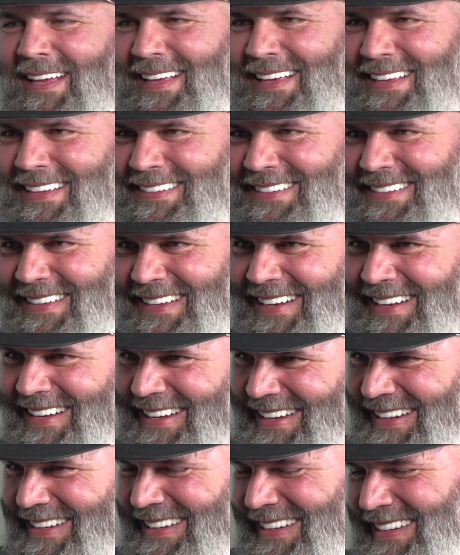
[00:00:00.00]
executive
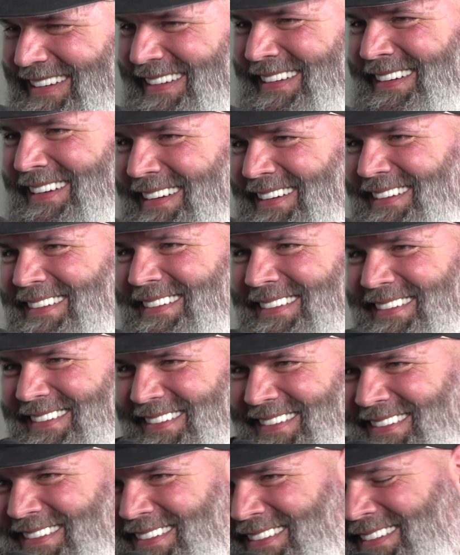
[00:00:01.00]
director."
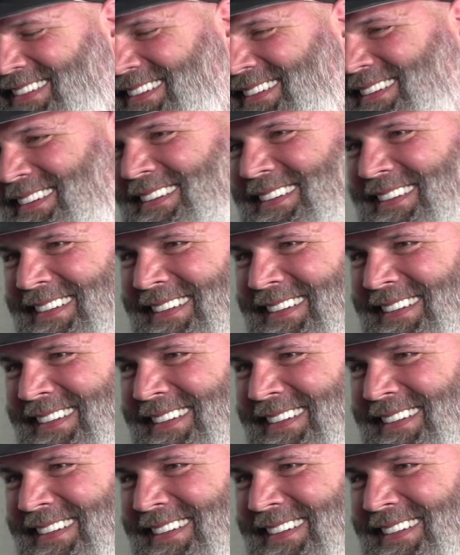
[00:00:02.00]
And I